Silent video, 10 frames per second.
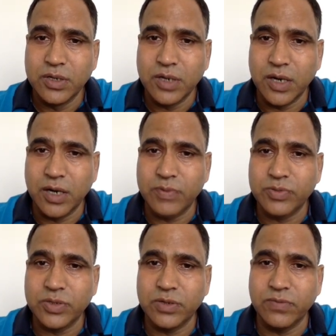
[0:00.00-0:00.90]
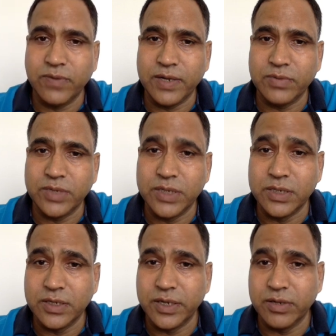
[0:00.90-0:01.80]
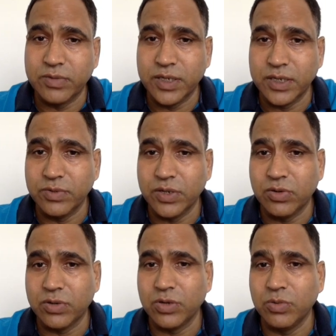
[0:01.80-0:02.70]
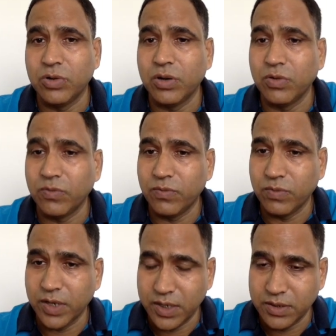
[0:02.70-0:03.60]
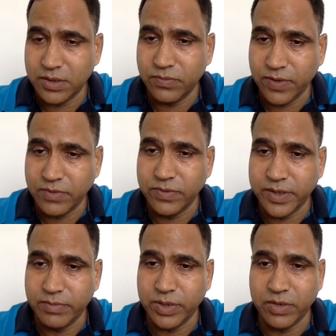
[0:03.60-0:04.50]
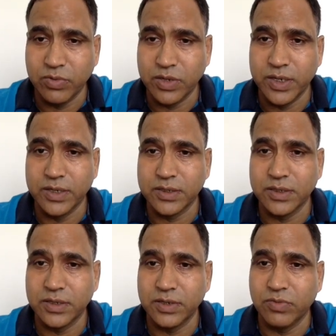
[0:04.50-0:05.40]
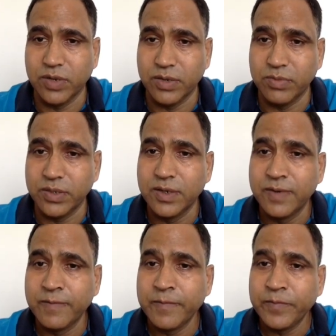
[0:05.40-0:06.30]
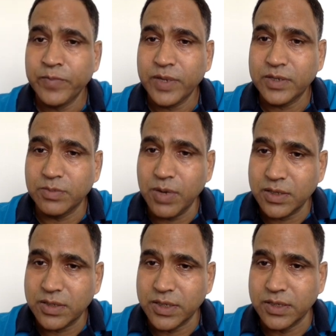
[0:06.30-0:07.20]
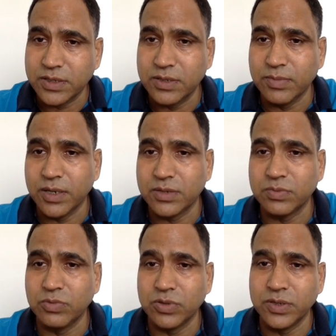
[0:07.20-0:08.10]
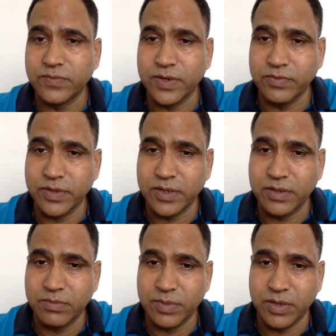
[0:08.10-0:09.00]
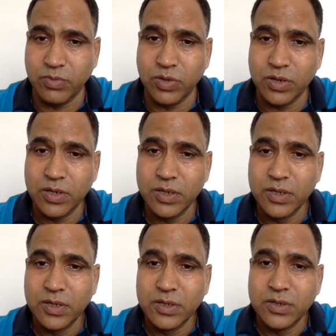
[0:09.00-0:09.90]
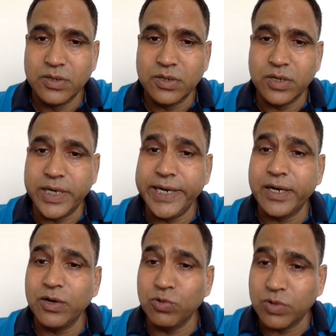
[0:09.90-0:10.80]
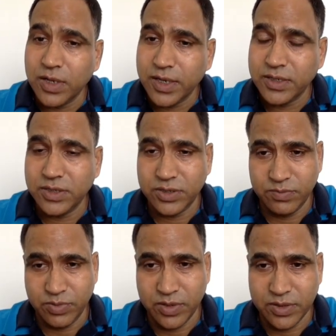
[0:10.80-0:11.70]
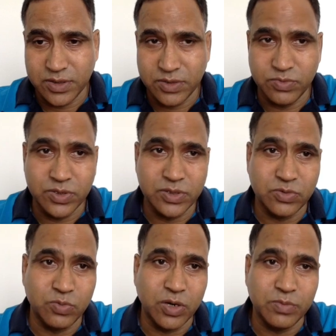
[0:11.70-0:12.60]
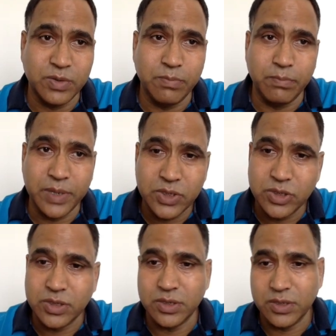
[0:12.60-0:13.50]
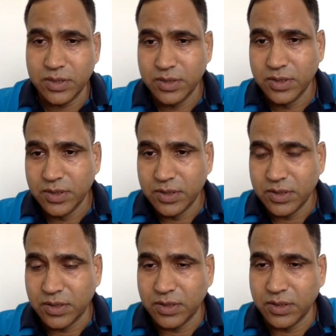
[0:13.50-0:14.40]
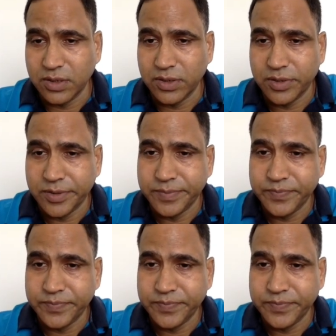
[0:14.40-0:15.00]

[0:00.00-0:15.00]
adoption of 5G Internet of Things, we are talking about around greater than 500 megawatt data center requirement. Smart cities demands more than 500 megawatt. Data localization policy, which is one of the major uh,